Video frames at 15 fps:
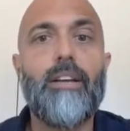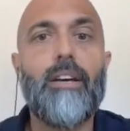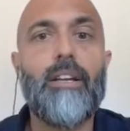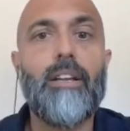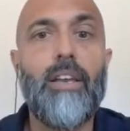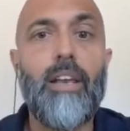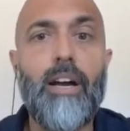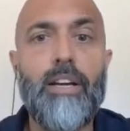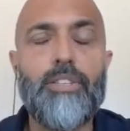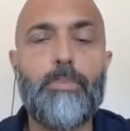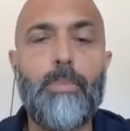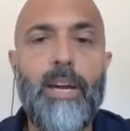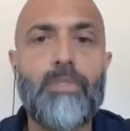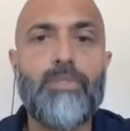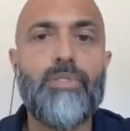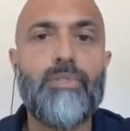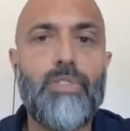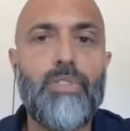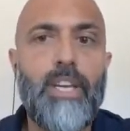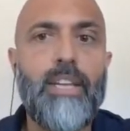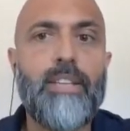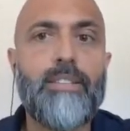large amounts of
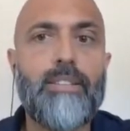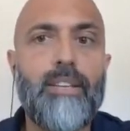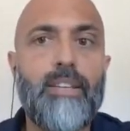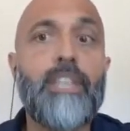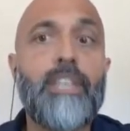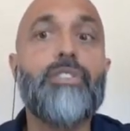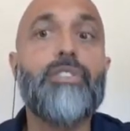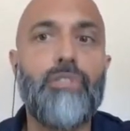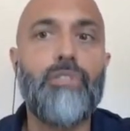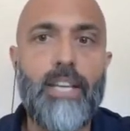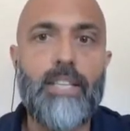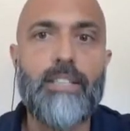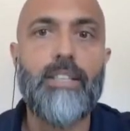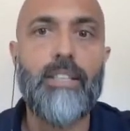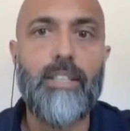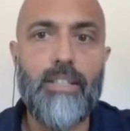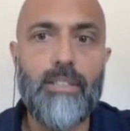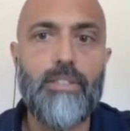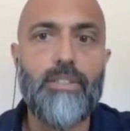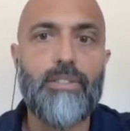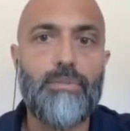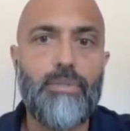data and integrate it into
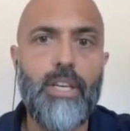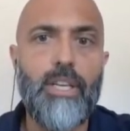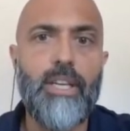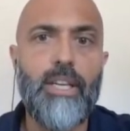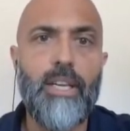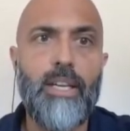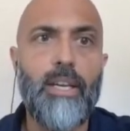3D,